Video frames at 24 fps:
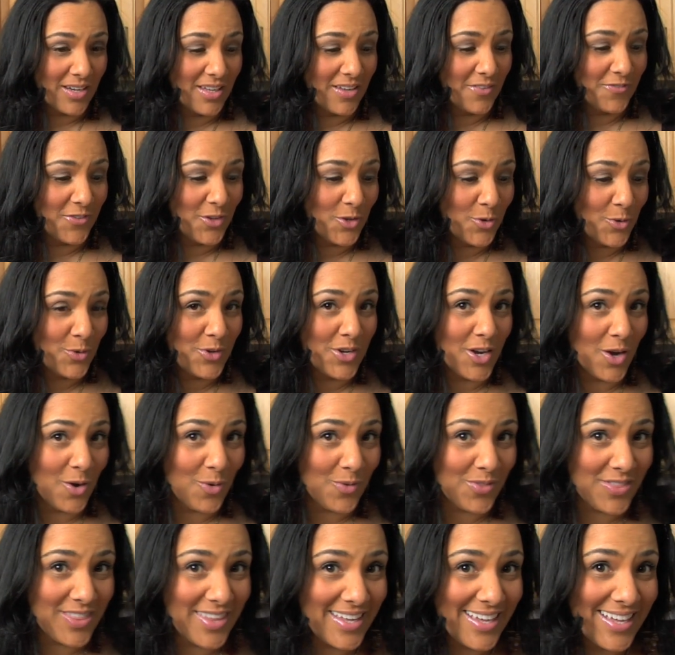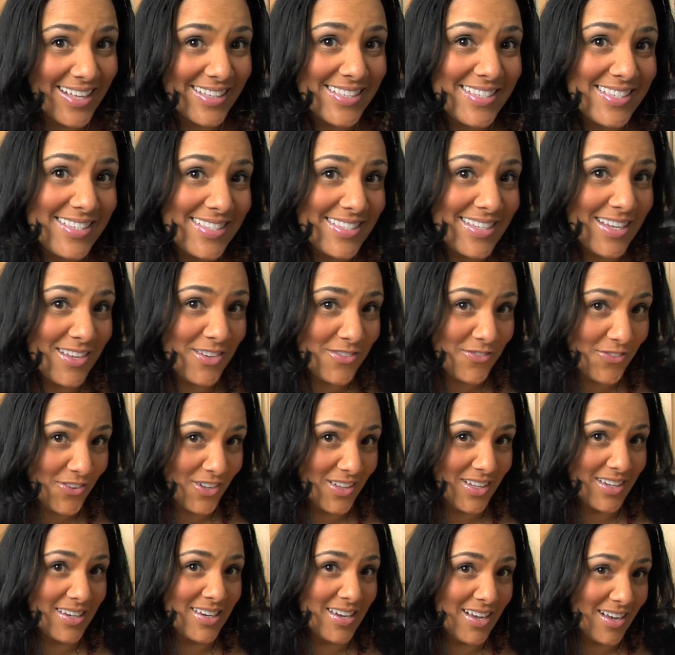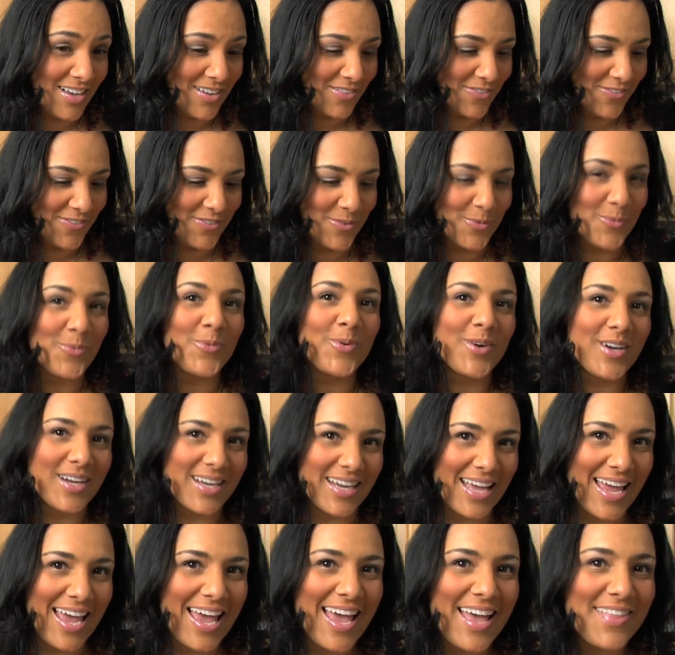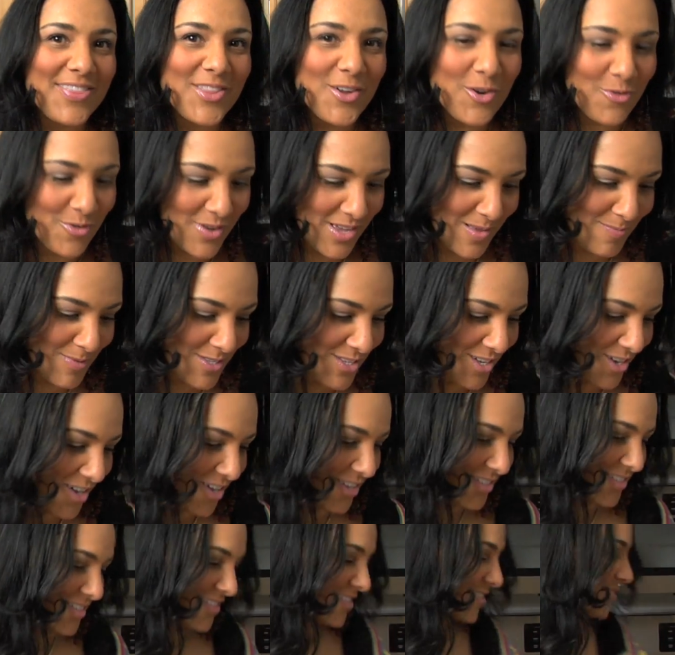If you don't think it's sinful enough, we're gonna add the cream sauce.